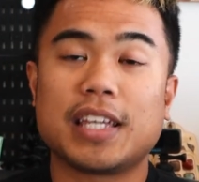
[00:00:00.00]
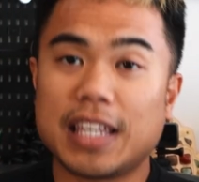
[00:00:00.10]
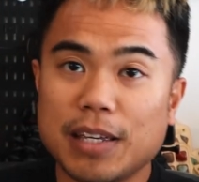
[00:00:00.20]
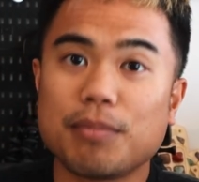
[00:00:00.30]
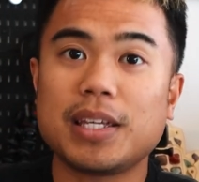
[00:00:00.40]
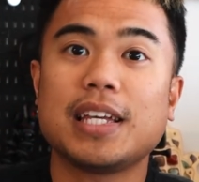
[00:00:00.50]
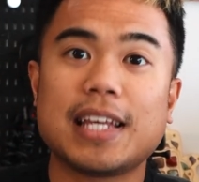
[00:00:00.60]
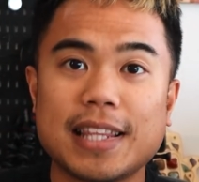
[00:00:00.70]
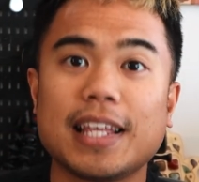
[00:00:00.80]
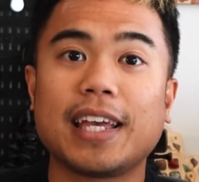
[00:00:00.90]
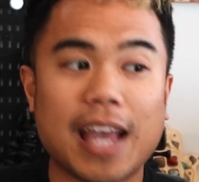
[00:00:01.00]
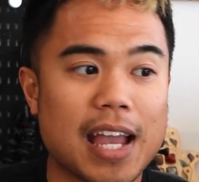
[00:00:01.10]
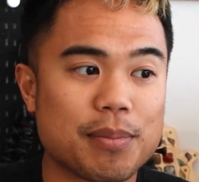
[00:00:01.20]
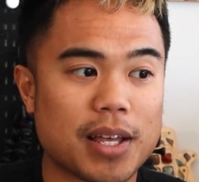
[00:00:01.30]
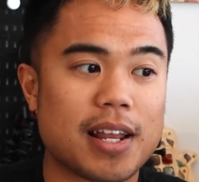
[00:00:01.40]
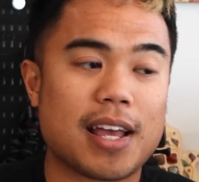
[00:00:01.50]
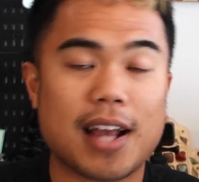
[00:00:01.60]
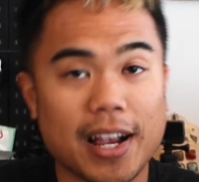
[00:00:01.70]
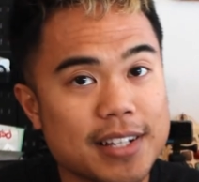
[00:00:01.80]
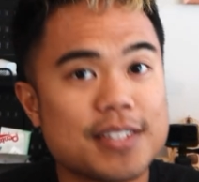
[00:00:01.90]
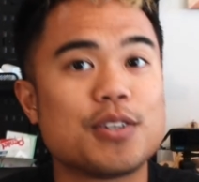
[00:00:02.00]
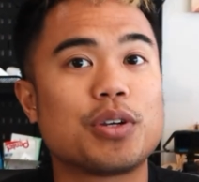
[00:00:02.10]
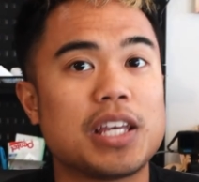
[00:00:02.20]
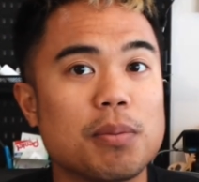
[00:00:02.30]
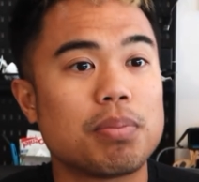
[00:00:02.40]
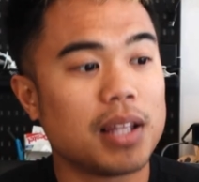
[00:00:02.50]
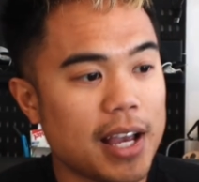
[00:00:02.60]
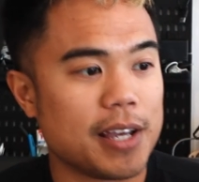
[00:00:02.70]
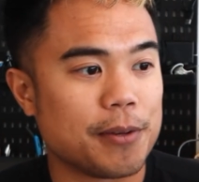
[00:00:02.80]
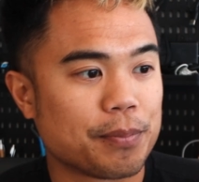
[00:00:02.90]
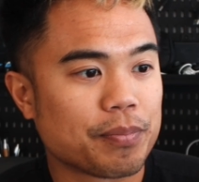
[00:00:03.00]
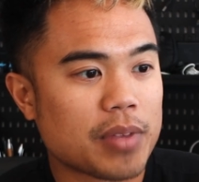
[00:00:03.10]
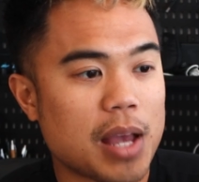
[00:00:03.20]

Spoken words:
keep me in the game and I can still keep playing